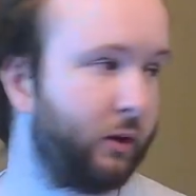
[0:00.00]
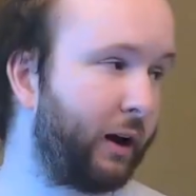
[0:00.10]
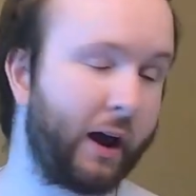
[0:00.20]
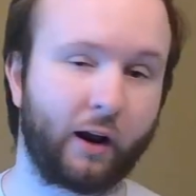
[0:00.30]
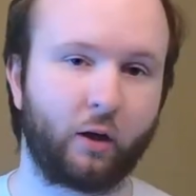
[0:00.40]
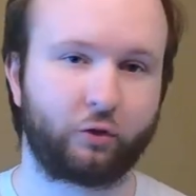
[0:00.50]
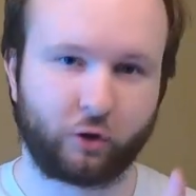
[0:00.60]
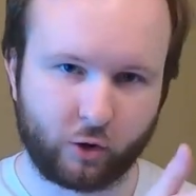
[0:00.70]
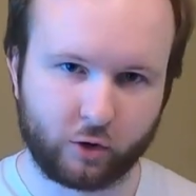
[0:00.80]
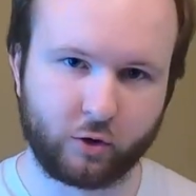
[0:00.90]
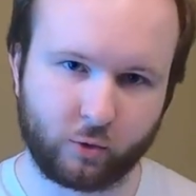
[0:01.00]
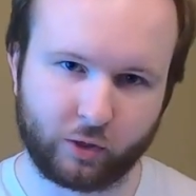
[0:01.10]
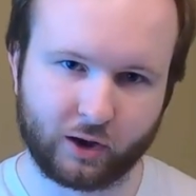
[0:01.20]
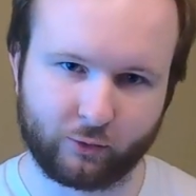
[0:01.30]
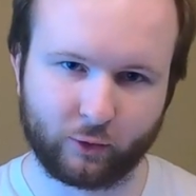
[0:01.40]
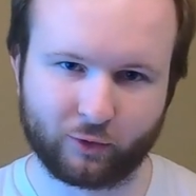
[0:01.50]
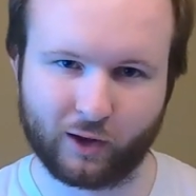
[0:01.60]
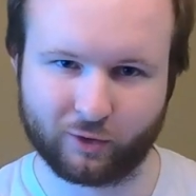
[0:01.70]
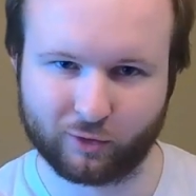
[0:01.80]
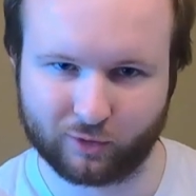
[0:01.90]
Again, I'll show you the different
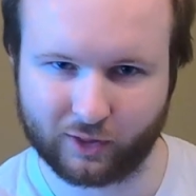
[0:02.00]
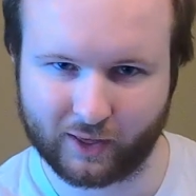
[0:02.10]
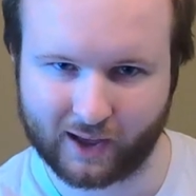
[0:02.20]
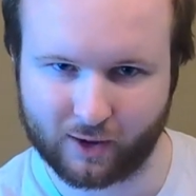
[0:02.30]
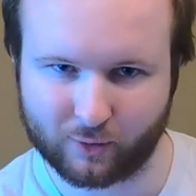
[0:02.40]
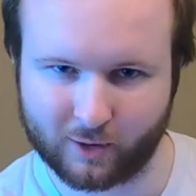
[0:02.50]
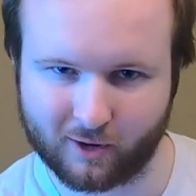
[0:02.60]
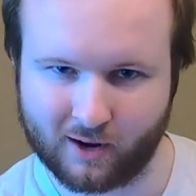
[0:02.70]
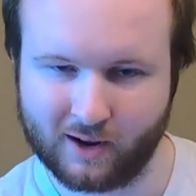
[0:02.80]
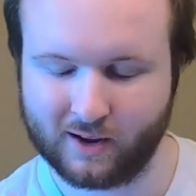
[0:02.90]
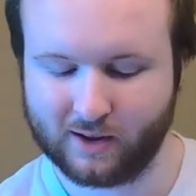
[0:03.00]
sizes that they have here.